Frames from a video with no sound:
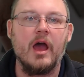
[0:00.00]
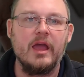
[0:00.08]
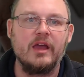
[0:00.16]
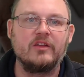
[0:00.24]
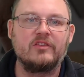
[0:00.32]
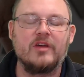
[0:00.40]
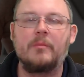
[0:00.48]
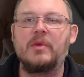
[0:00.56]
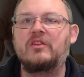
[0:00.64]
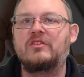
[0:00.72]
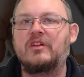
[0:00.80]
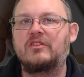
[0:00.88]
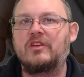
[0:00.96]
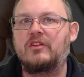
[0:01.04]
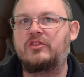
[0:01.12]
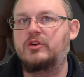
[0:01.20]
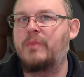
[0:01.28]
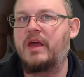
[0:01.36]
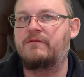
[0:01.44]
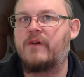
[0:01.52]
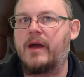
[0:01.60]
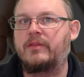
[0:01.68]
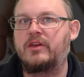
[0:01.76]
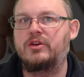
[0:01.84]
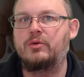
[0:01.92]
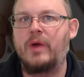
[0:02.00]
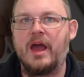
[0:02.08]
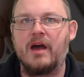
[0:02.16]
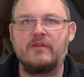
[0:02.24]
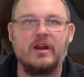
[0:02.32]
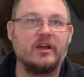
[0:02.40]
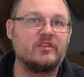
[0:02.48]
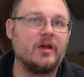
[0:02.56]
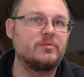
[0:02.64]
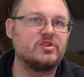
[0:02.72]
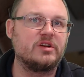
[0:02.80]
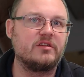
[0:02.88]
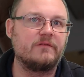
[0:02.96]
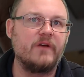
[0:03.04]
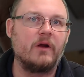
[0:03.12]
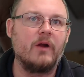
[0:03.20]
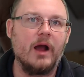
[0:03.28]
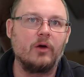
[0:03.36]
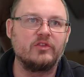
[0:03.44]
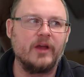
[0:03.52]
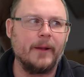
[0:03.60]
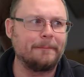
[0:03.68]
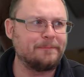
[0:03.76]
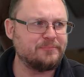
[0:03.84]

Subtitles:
In some instances, you may find that you have an exemption to fair housing